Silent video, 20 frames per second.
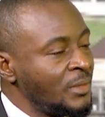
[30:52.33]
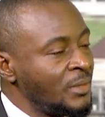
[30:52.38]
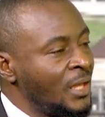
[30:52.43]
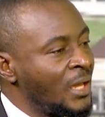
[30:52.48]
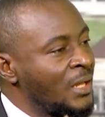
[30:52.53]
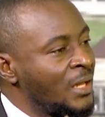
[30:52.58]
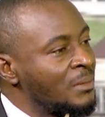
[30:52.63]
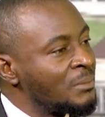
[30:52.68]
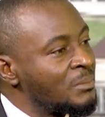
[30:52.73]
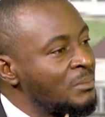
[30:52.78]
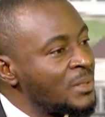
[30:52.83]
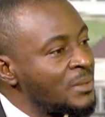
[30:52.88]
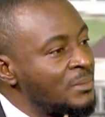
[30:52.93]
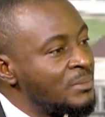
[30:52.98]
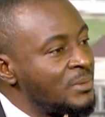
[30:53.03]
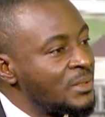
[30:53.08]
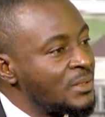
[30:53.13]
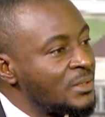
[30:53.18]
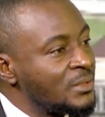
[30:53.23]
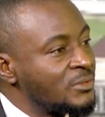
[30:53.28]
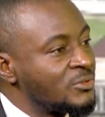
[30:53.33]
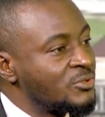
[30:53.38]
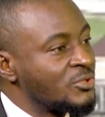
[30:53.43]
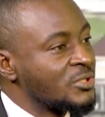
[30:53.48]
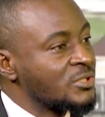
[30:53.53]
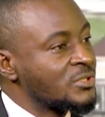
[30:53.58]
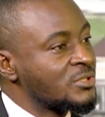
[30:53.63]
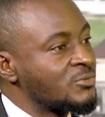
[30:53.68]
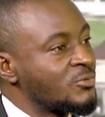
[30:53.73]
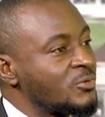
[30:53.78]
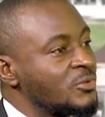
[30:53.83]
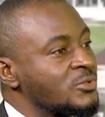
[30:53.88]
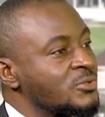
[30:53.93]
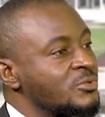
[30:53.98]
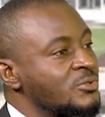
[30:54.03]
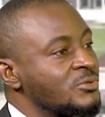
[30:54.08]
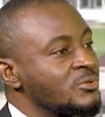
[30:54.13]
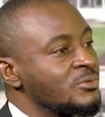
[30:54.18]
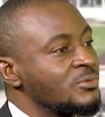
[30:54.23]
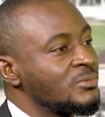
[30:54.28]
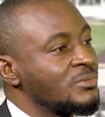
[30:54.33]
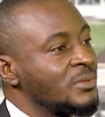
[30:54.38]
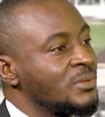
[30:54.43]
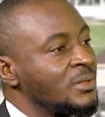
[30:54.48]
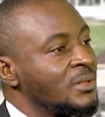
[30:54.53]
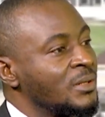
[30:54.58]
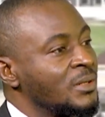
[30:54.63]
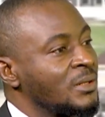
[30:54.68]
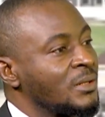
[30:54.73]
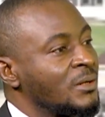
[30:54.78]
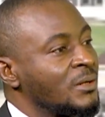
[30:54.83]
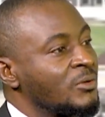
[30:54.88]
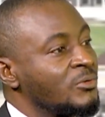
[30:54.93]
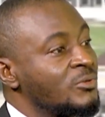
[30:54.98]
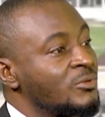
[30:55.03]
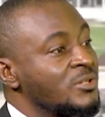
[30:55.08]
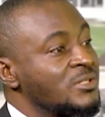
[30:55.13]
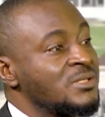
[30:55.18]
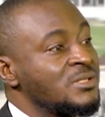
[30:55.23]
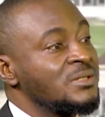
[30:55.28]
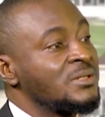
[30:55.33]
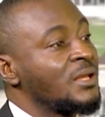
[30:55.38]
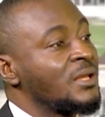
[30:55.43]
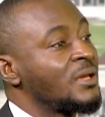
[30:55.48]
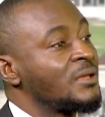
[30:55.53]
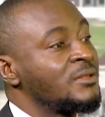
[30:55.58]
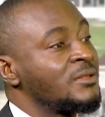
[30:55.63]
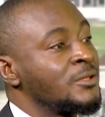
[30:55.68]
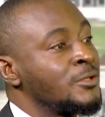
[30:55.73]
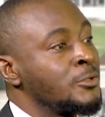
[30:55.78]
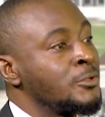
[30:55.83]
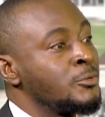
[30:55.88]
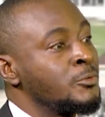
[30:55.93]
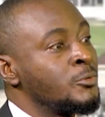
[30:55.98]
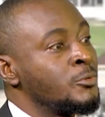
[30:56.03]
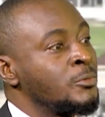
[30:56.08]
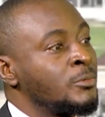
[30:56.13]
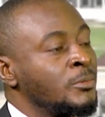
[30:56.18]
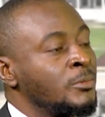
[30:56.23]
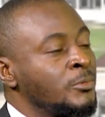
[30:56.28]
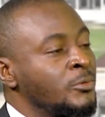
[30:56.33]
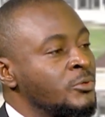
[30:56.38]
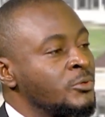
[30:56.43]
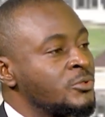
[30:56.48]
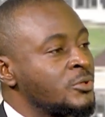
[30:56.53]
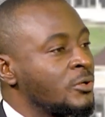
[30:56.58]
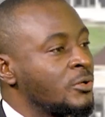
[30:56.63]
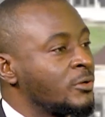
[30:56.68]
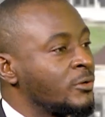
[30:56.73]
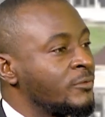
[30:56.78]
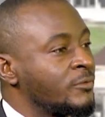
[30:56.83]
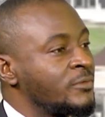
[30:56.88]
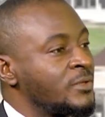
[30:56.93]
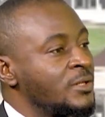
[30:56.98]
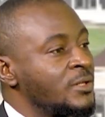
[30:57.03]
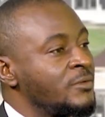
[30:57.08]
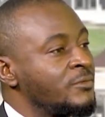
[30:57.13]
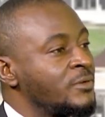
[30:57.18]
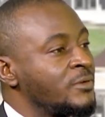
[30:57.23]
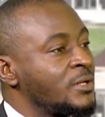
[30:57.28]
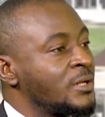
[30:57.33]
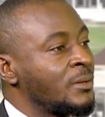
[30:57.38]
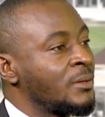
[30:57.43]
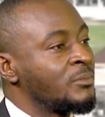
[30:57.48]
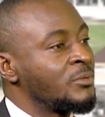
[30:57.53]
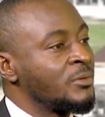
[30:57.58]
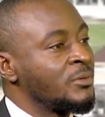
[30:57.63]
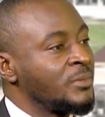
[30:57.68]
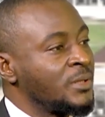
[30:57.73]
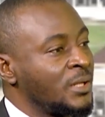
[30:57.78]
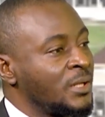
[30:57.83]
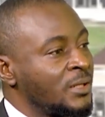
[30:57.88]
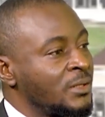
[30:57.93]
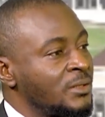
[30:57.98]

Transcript: and maybe just doesn't like the notion of delivering abdominally.